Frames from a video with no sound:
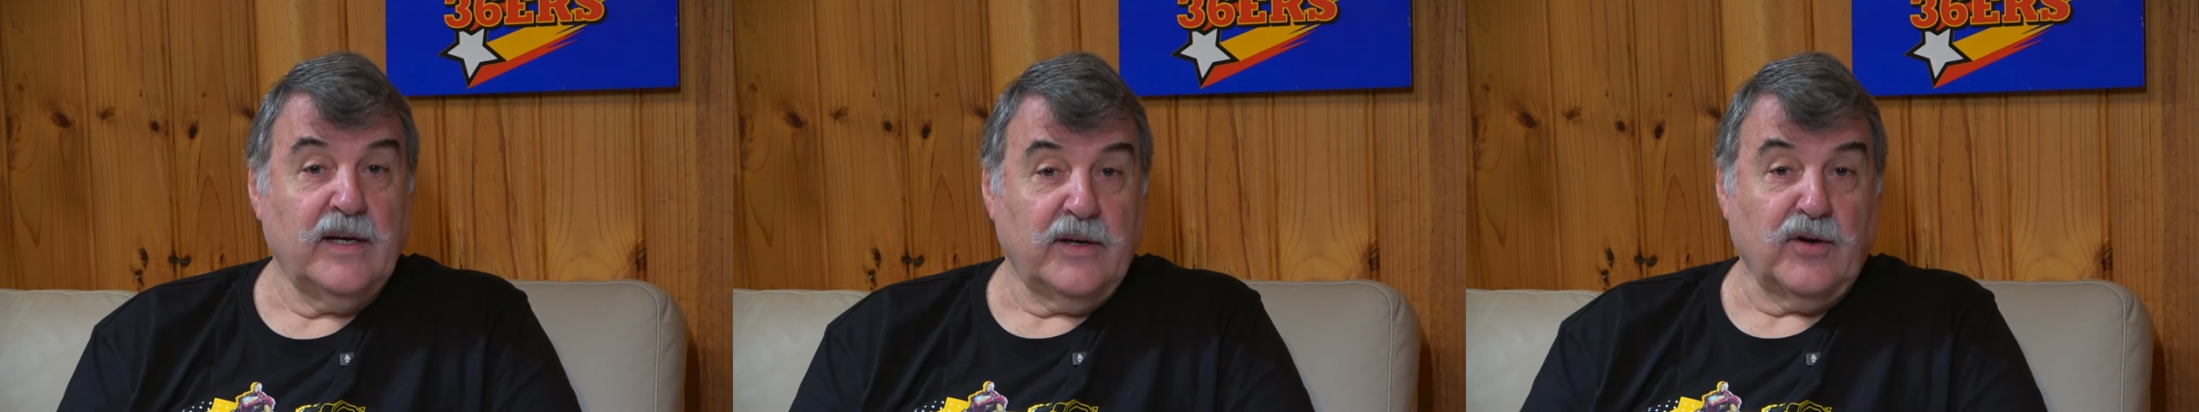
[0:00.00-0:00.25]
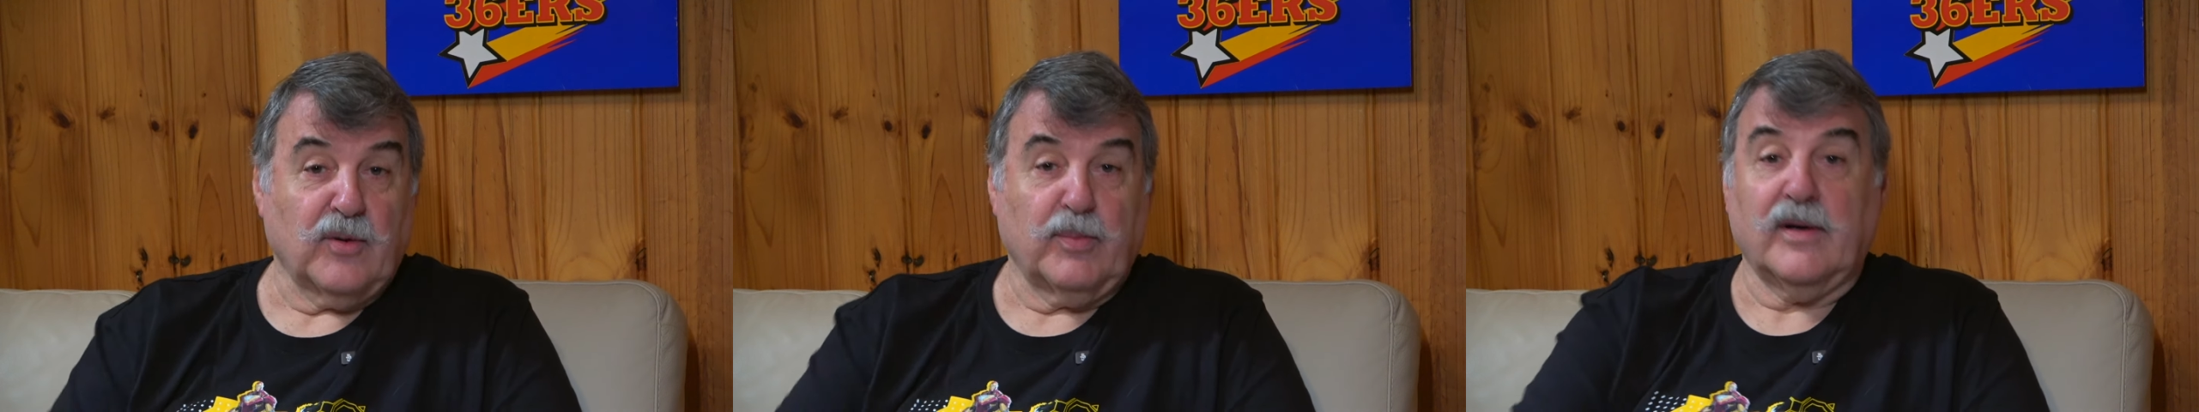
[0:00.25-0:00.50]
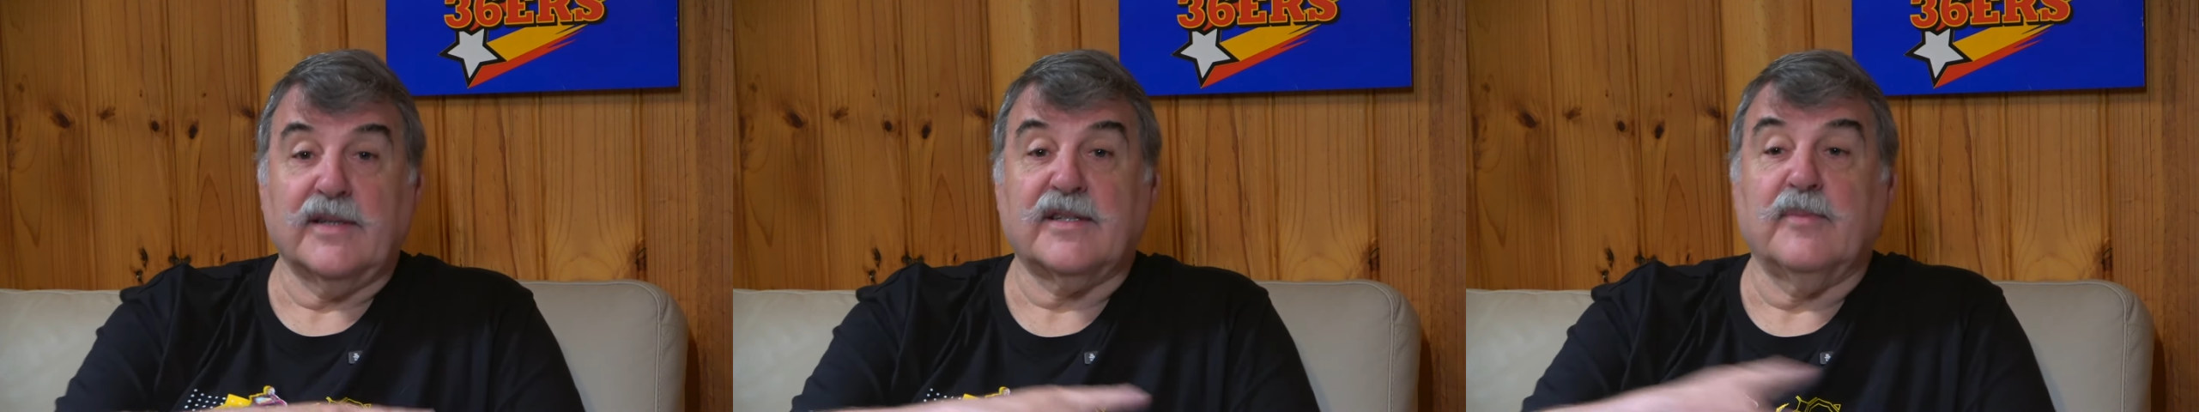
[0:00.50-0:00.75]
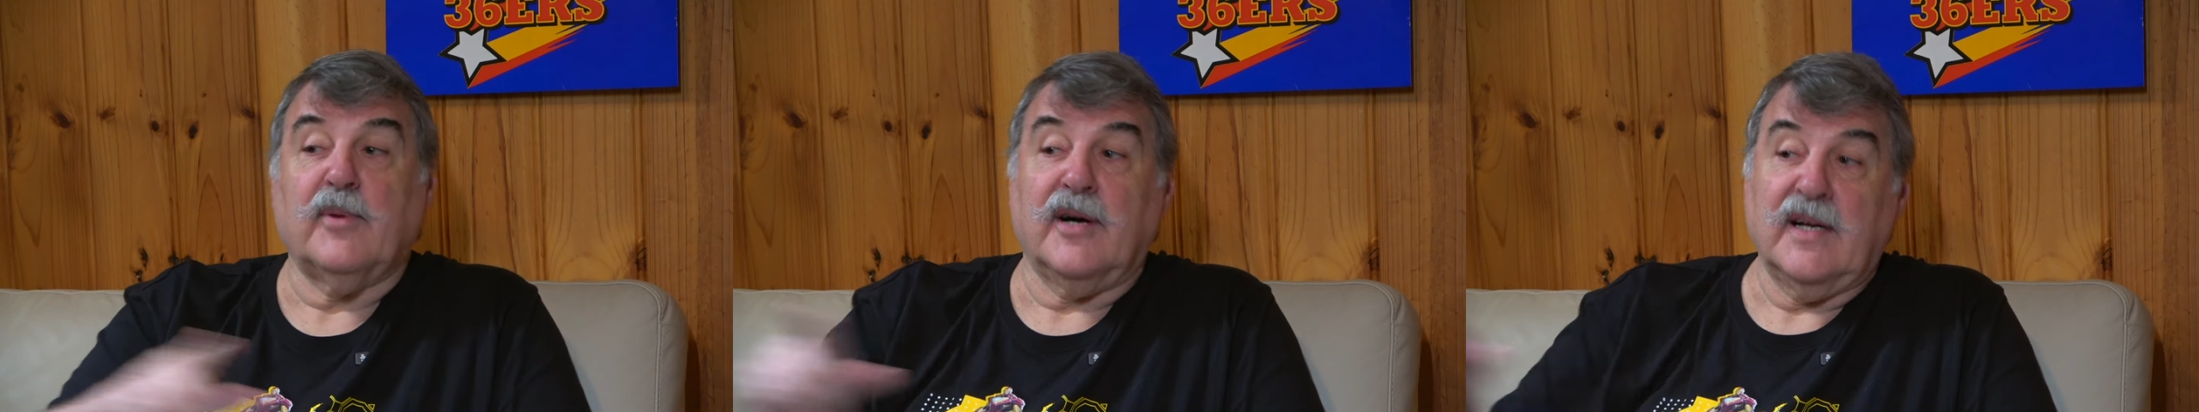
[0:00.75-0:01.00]
you're obliged
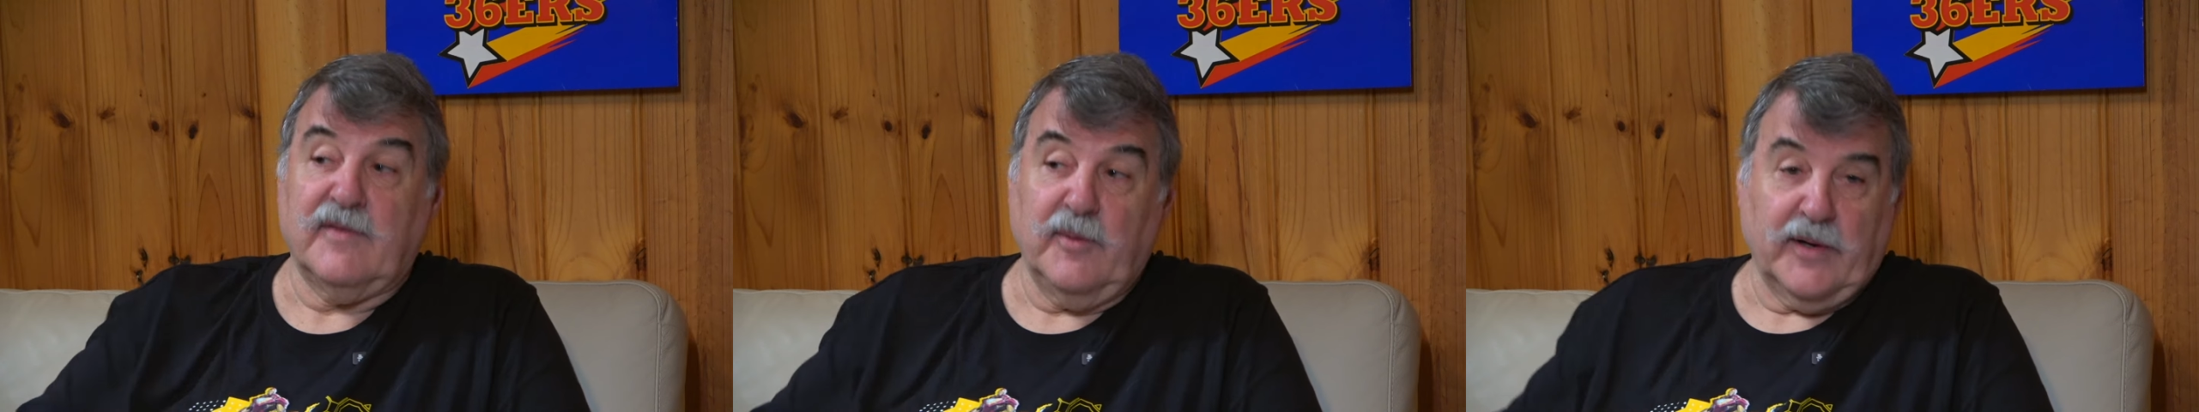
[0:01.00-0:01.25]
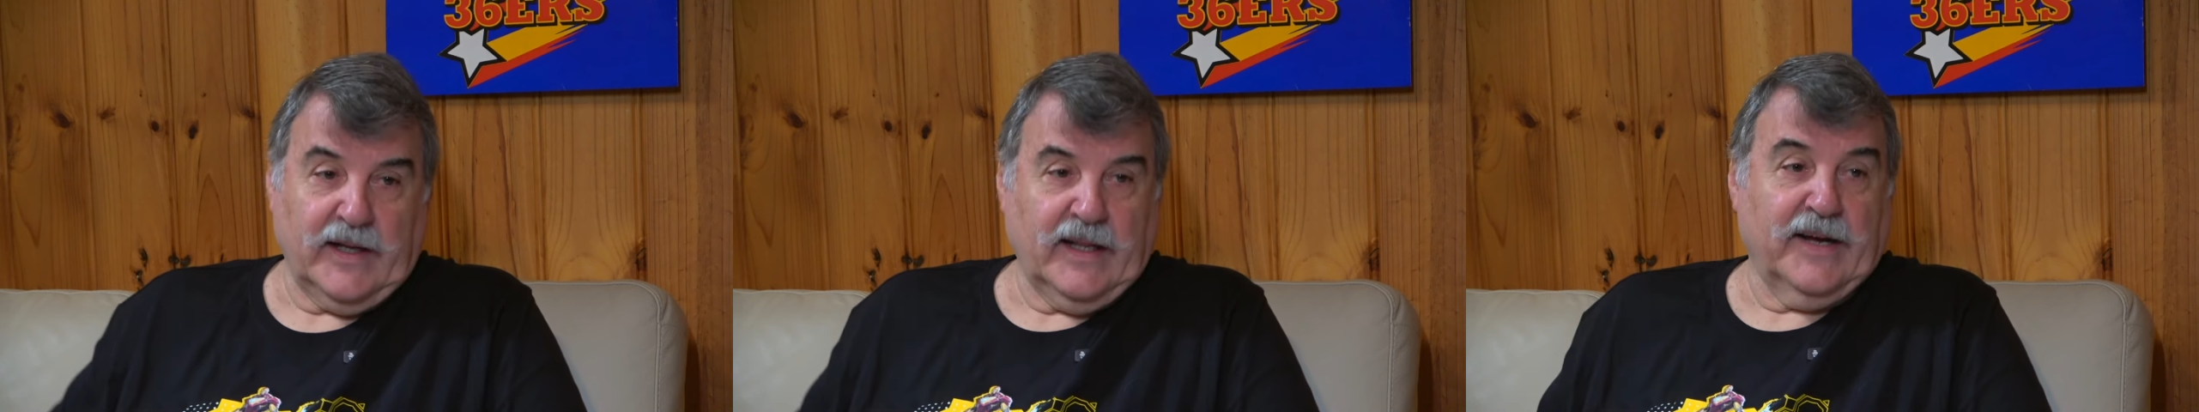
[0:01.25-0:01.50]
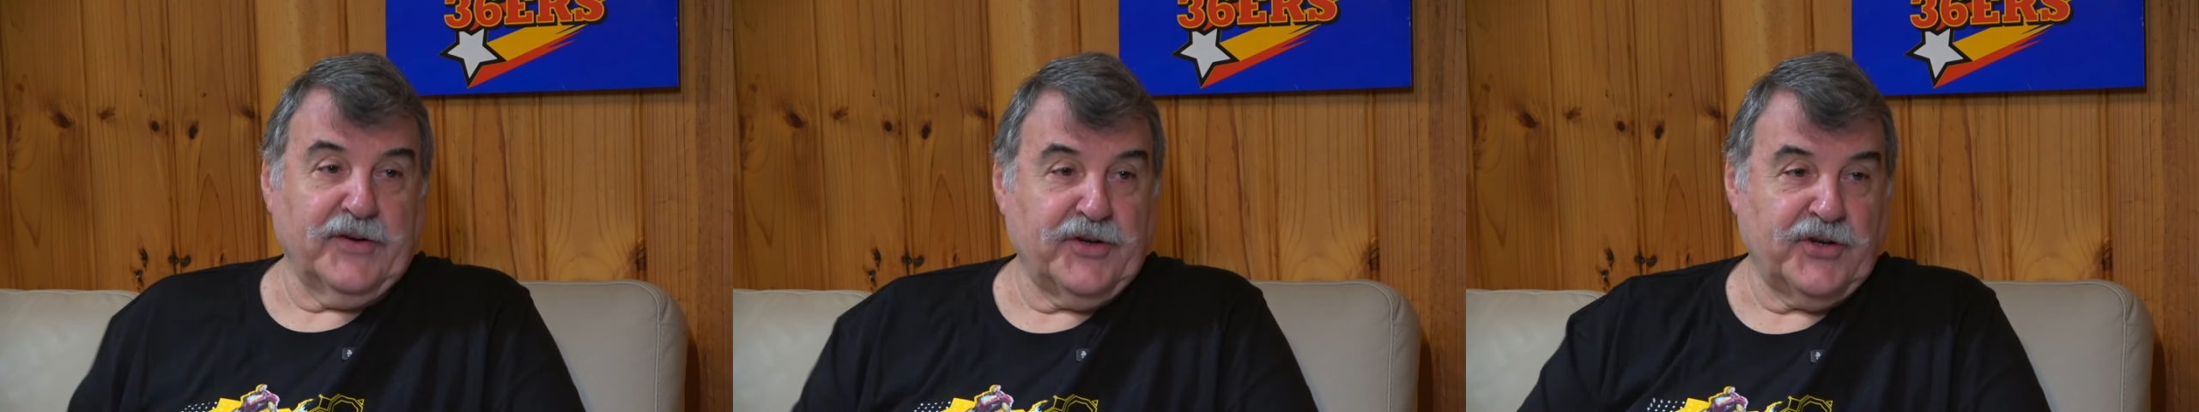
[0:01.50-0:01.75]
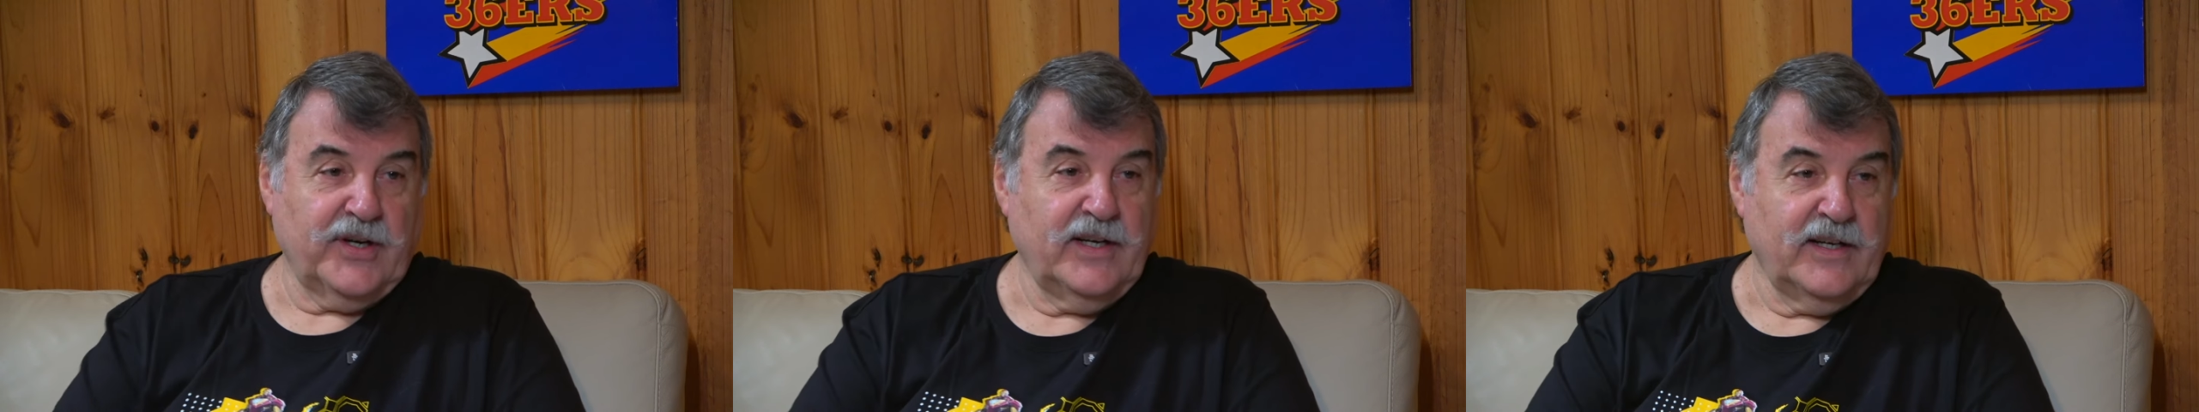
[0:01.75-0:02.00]
to buy everybody lunch.